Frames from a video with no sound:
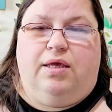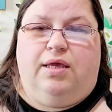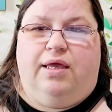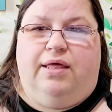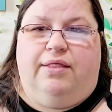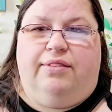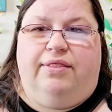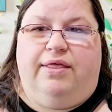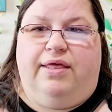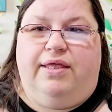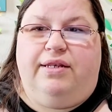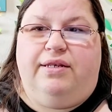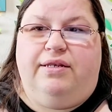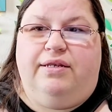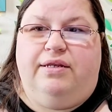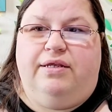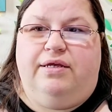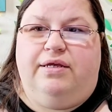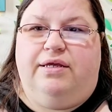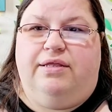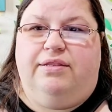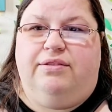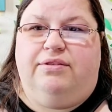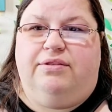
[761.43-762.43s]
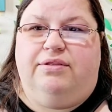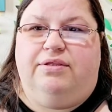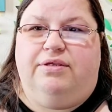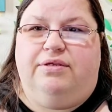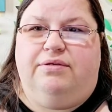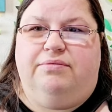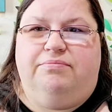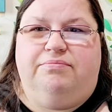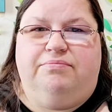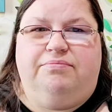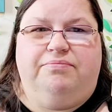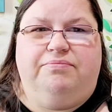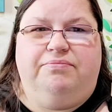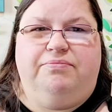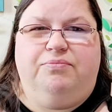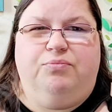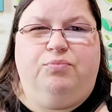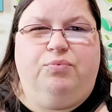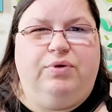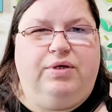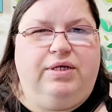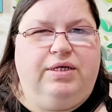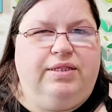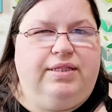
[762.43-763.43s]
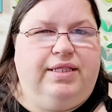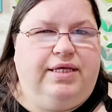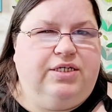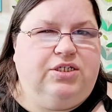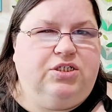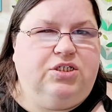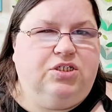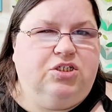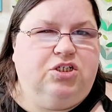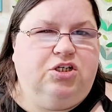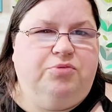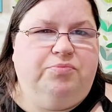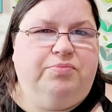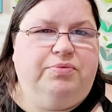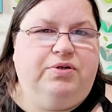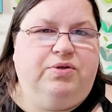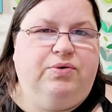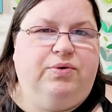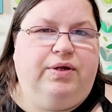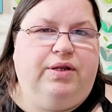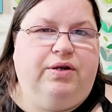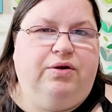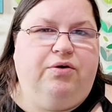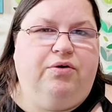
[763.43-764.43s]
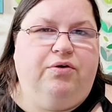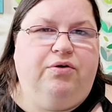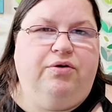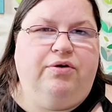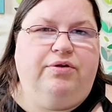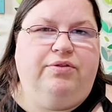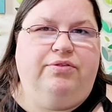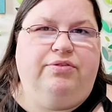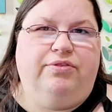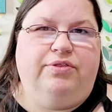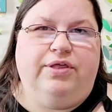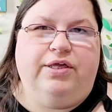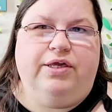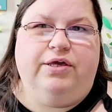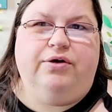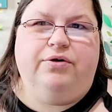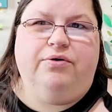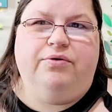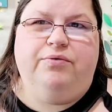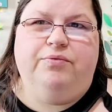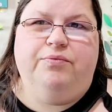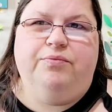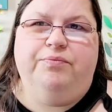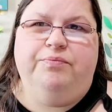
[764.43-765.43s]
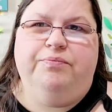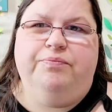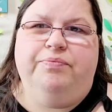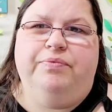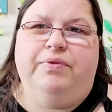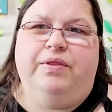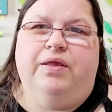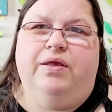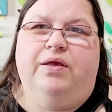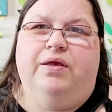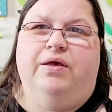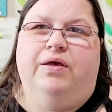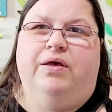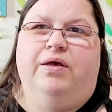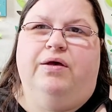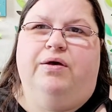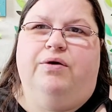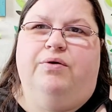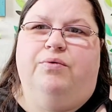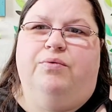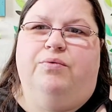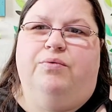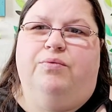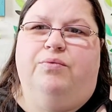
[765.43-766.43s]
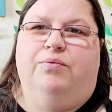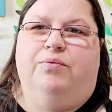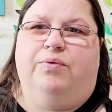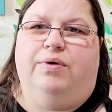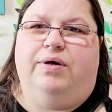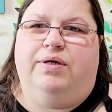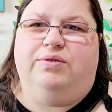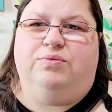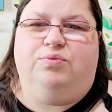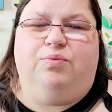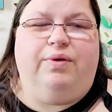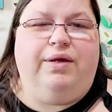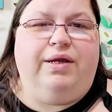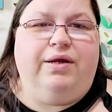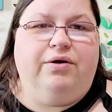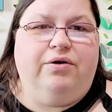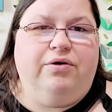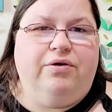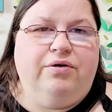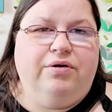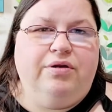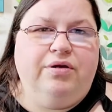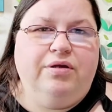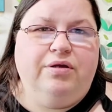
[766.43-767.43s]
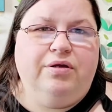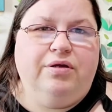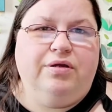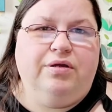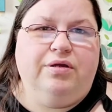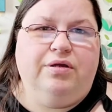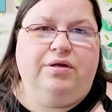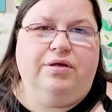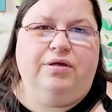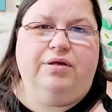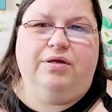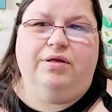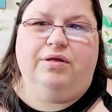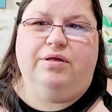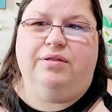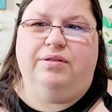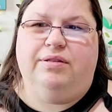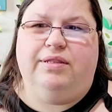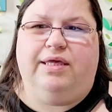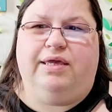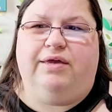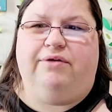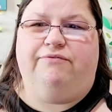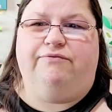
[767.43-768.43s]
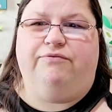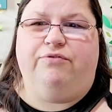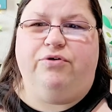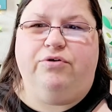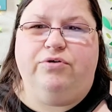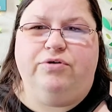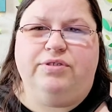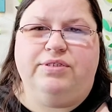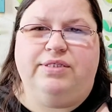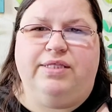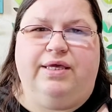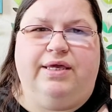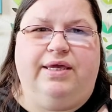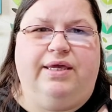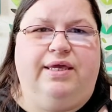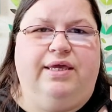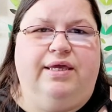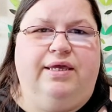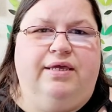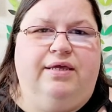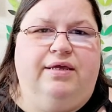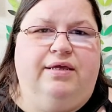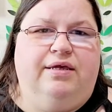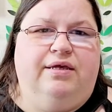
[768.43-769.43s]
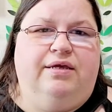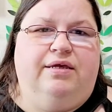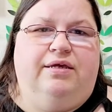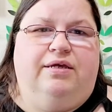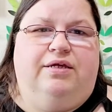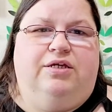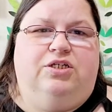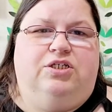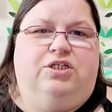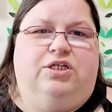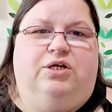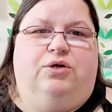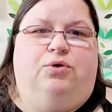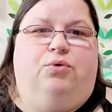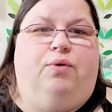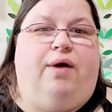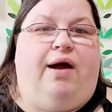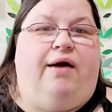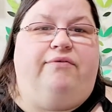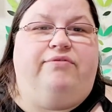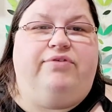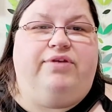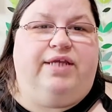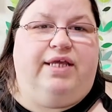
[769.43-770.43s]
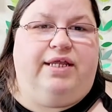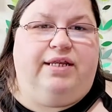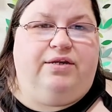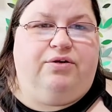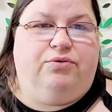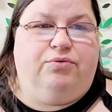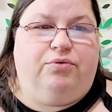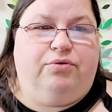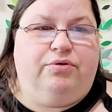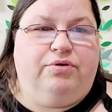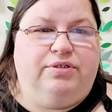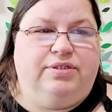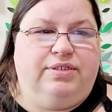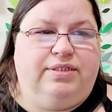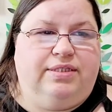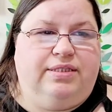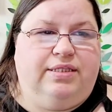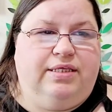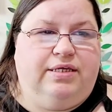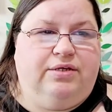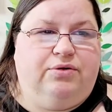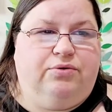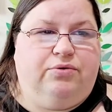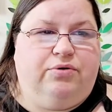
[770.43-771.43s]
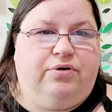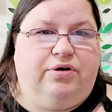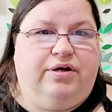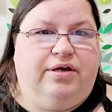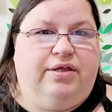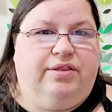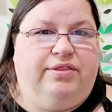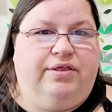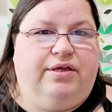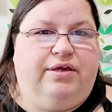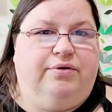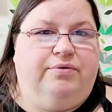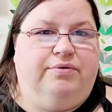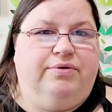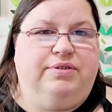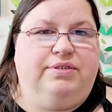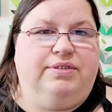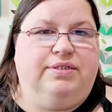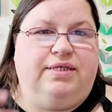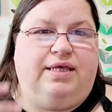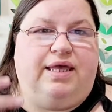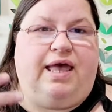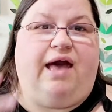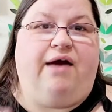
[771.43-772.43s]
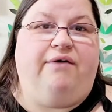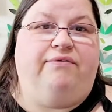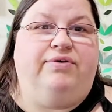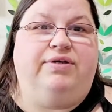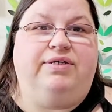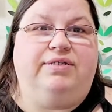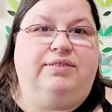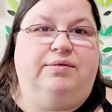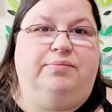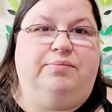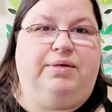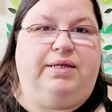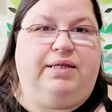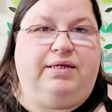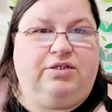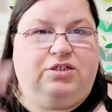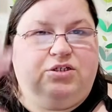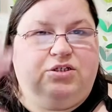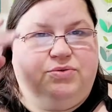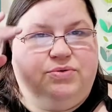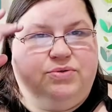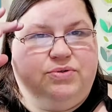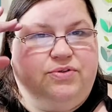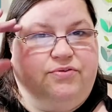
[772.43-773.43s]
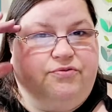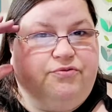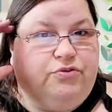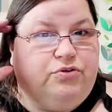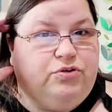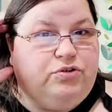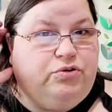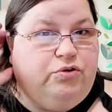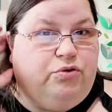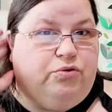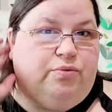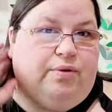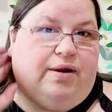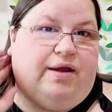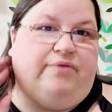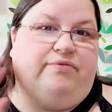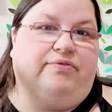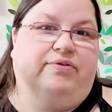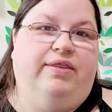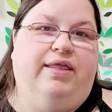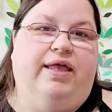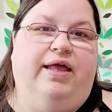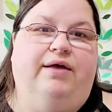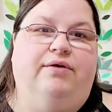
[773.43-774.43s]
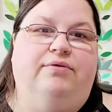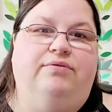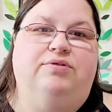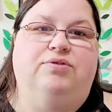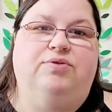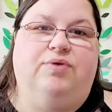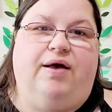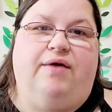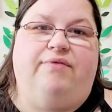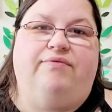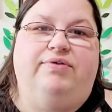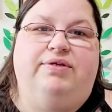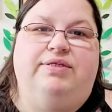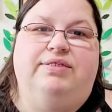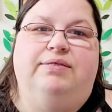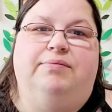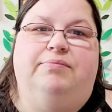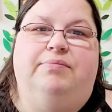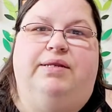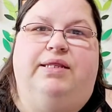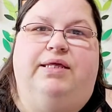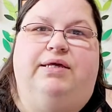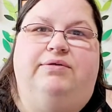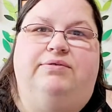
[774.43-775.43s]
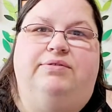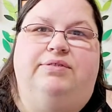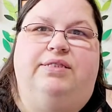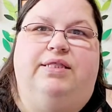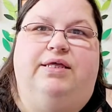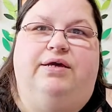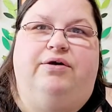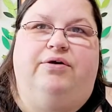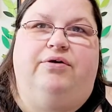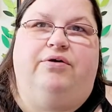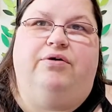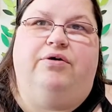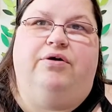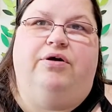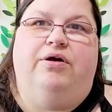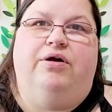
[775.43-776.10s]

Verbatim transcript: Then the relationship between her and Theo was weird. Like at first they she gravitated towards Theodora. I think it was having somebody else. She was the first to arrive in the house, so having somebody else there